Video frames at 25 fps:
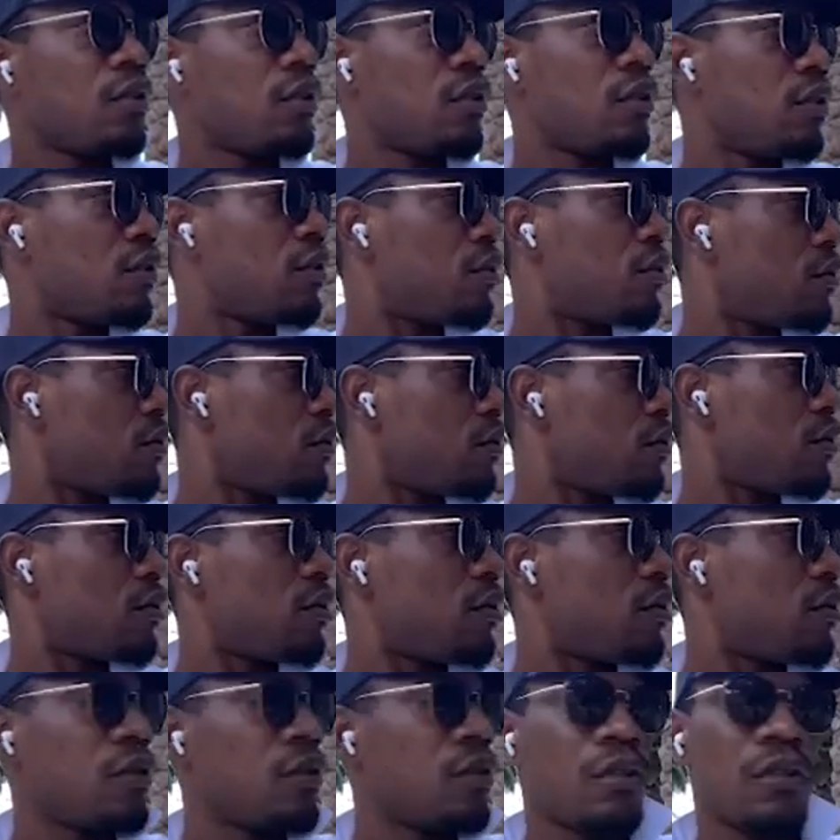
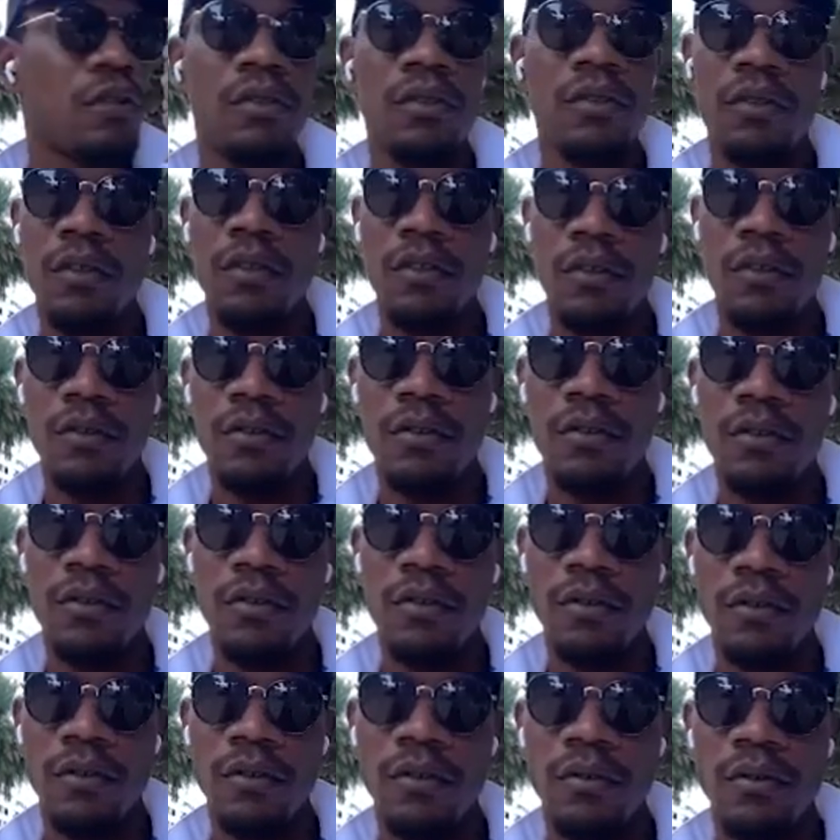
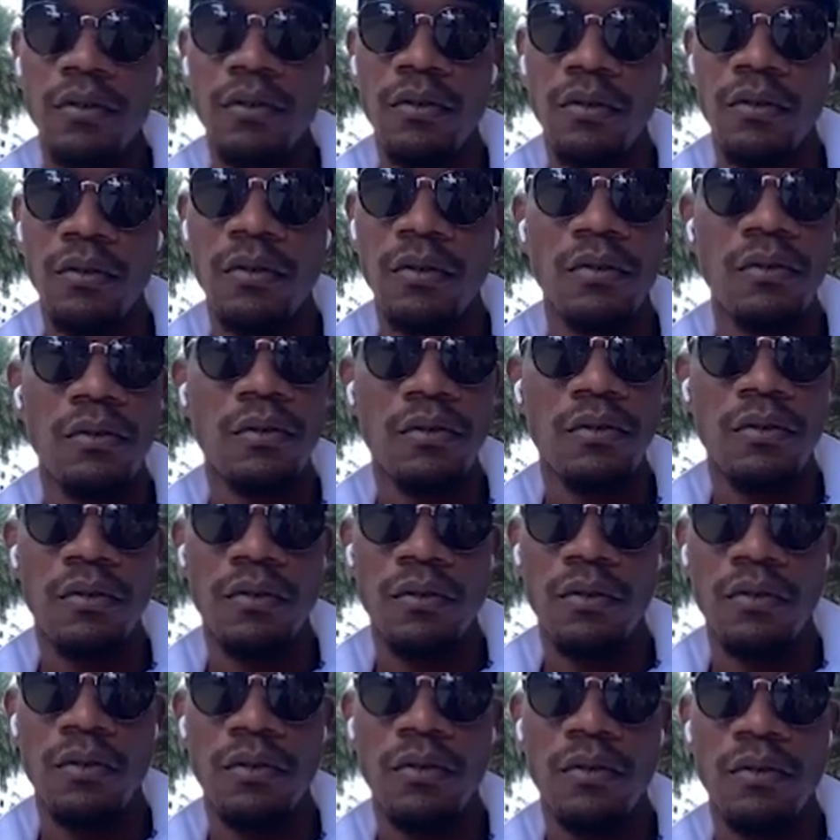
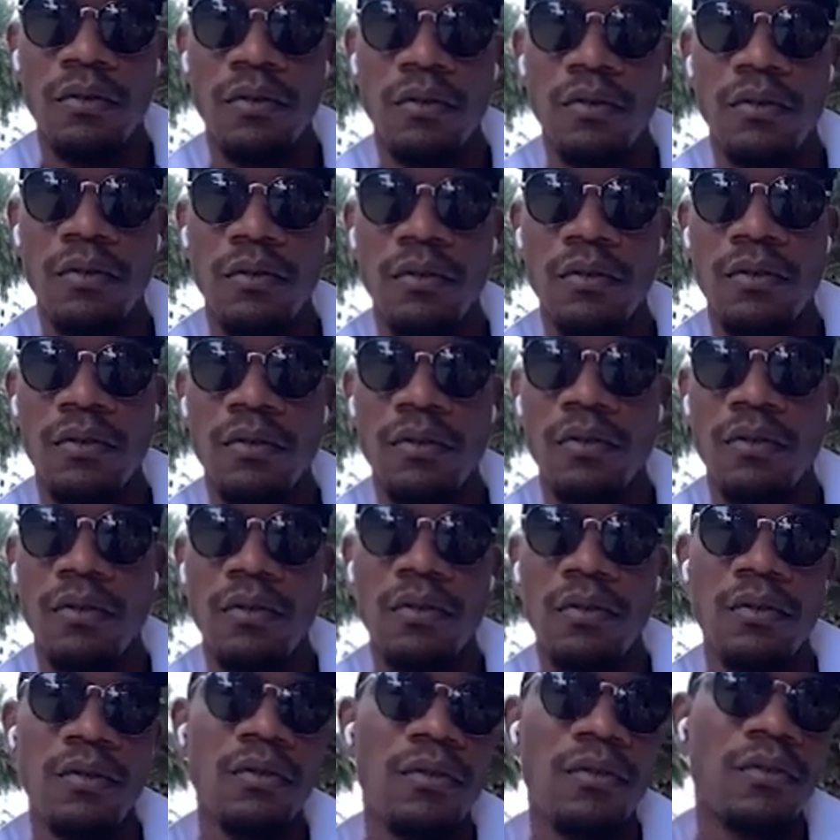
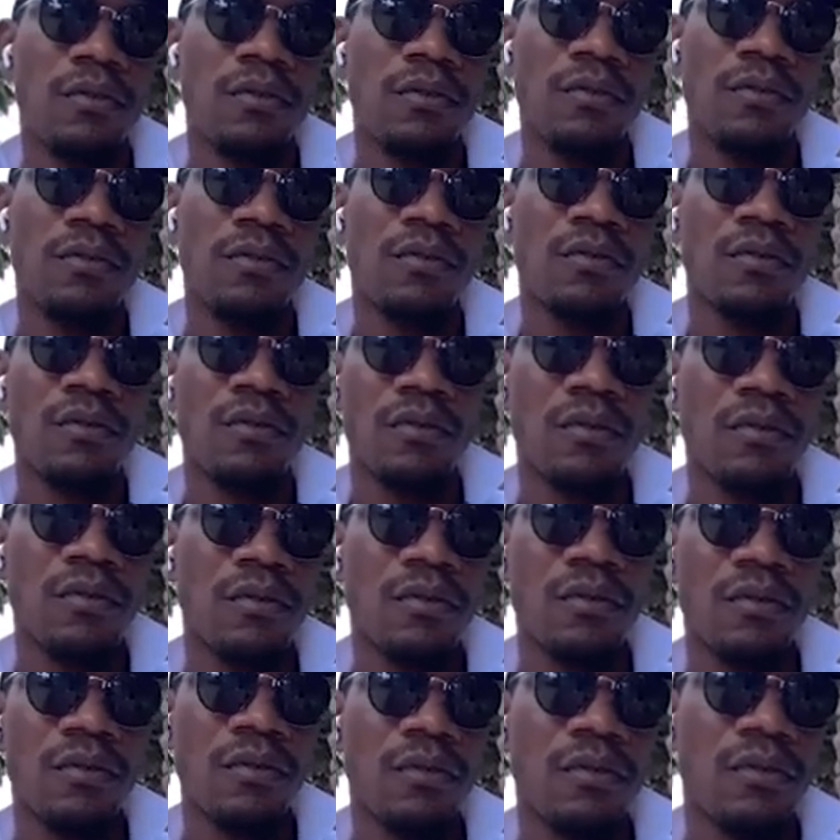
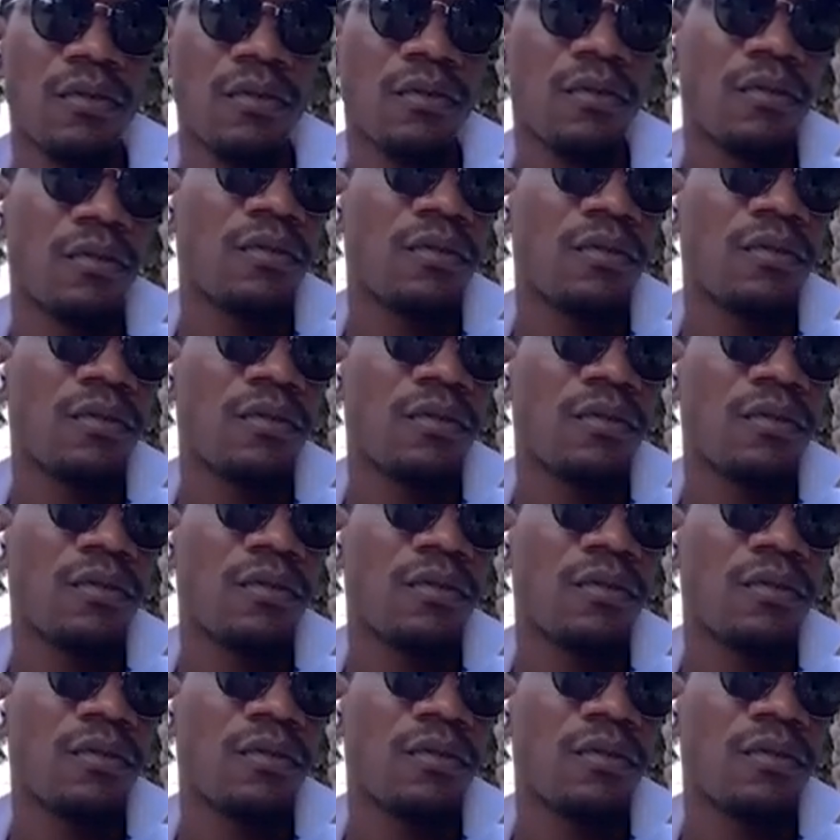The person shown says nothing.